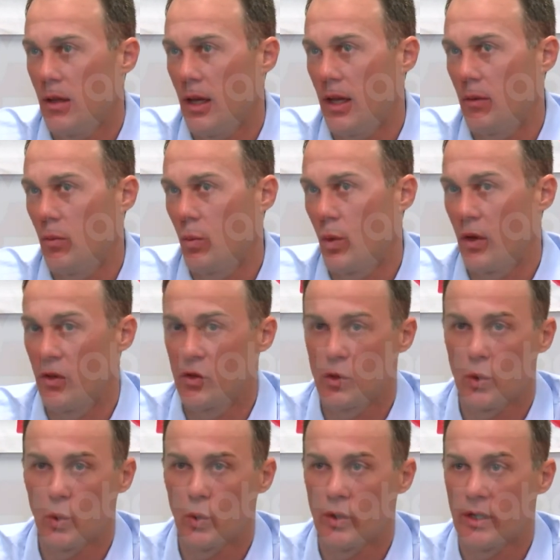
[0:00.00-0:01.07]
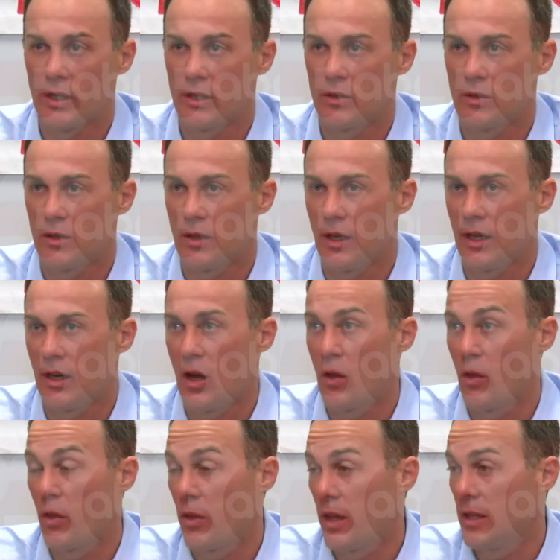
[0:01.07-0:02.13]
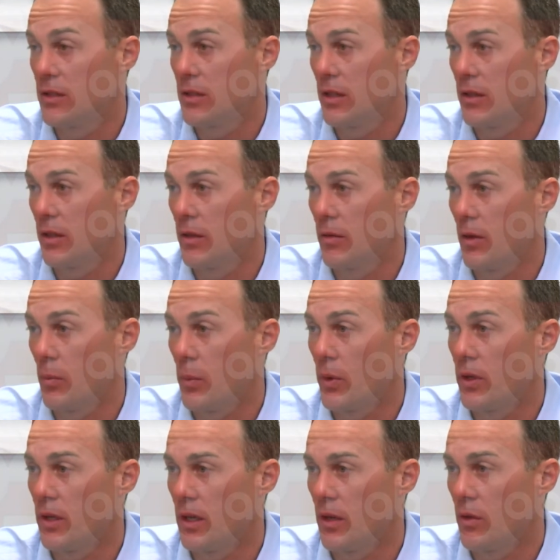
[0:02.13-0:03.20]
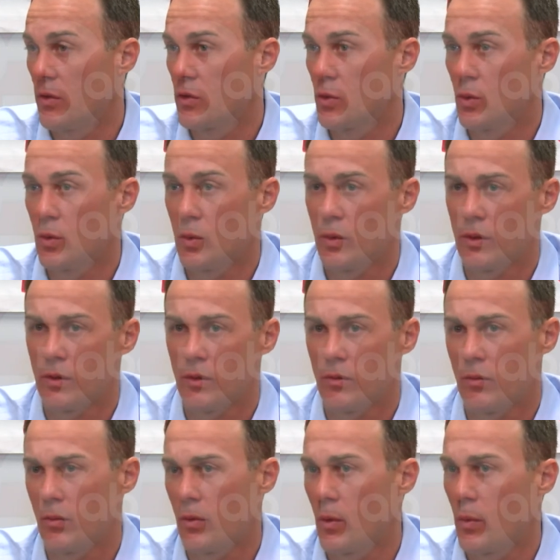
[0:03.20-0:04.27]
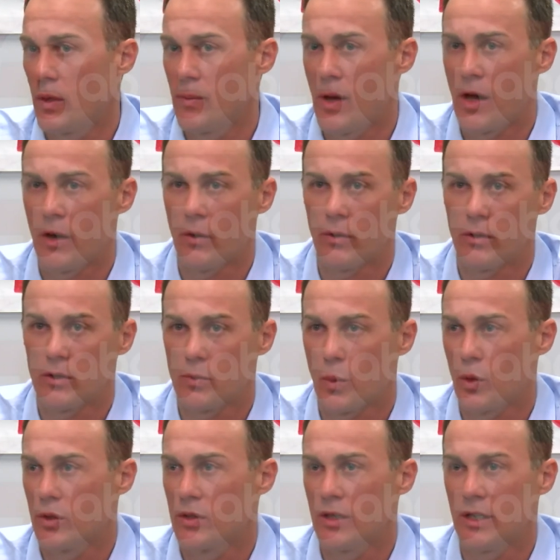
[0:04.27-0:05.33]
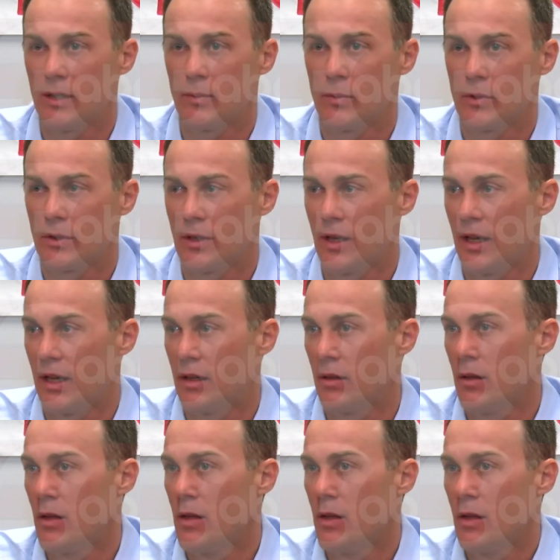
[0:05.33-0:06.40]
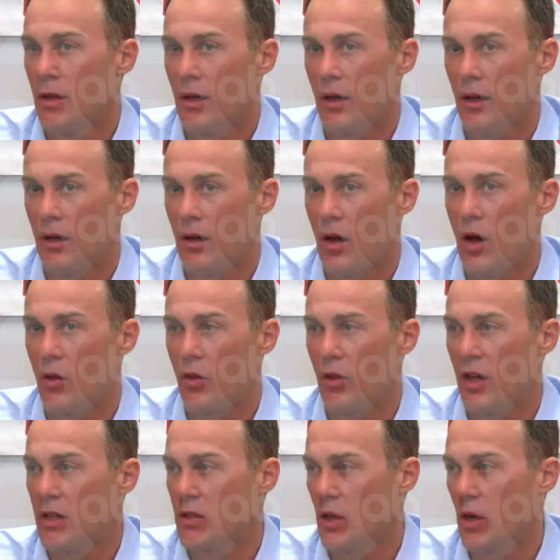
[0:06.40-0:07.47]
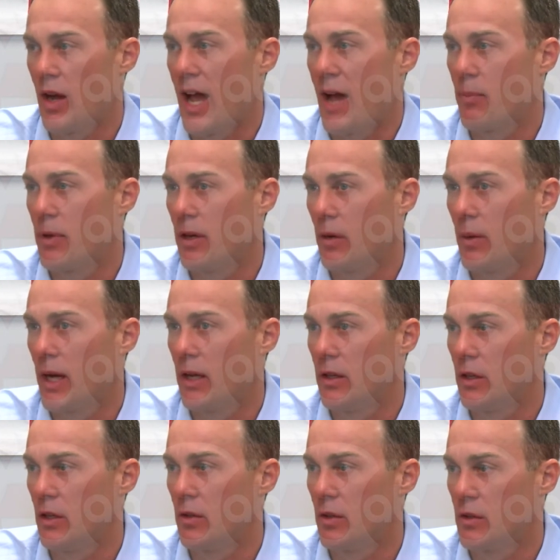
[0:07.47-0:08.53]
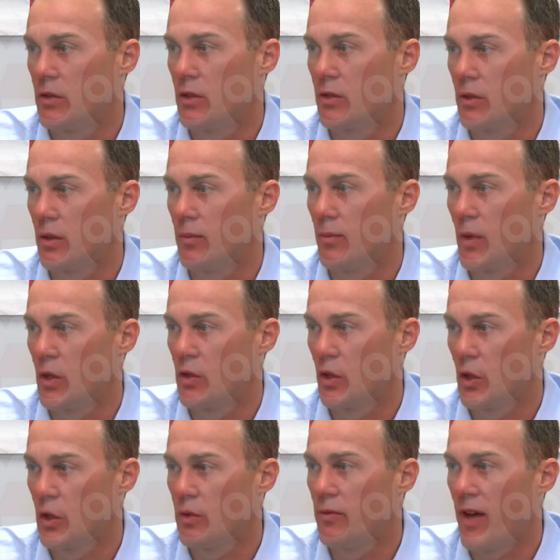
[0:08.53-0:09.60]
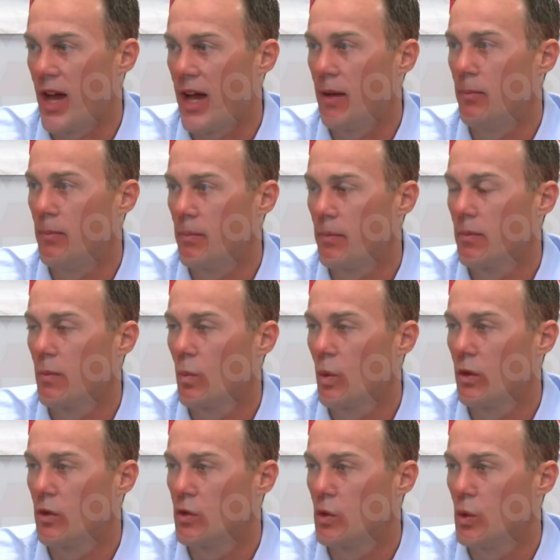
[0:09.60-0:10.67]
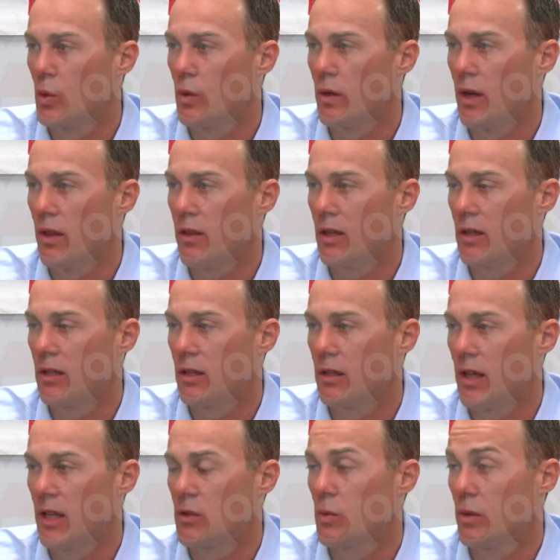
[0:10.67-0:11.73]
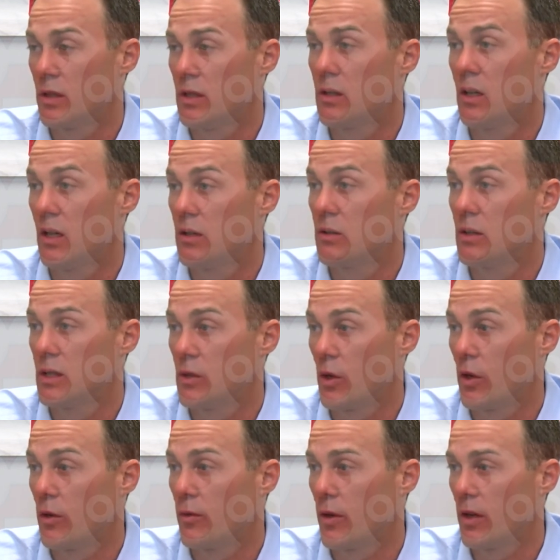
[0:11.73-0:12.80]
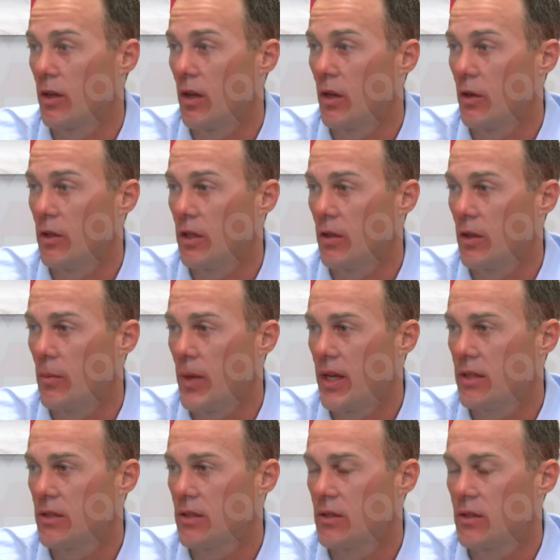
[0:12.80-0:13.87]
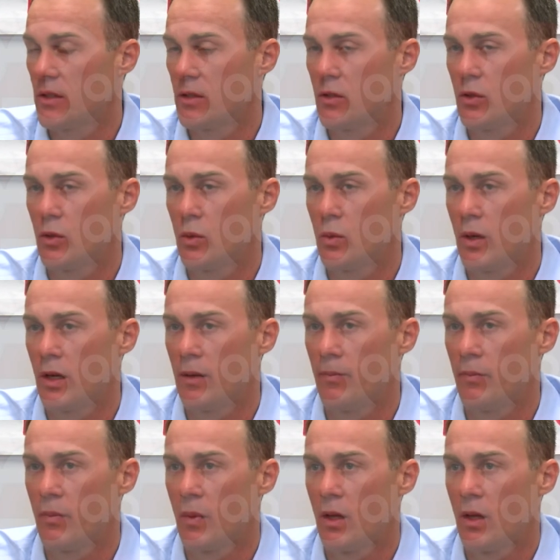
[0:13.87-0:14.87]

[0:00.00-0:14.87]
at where the school is and, and all the things that they're they're putting into the school with the, the remodel and the sports teams and, and uh, all the things that are happening around here, there's just a there's a good vibe with the school, and I think that that's what these kids deserve on a on a yearly basis is to um,